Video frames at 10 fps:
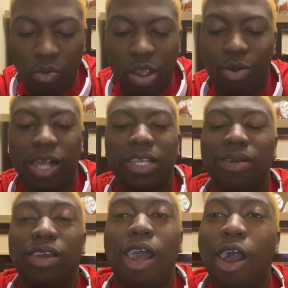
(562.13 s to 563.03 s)
When I say
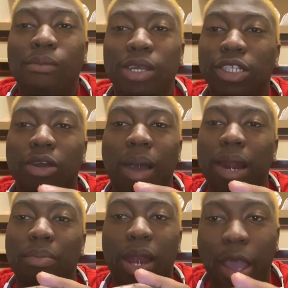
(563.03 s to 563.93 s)
nigga, I don't mean nobody
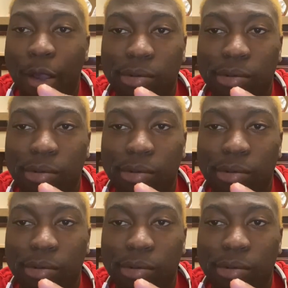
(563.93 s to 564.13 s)
black.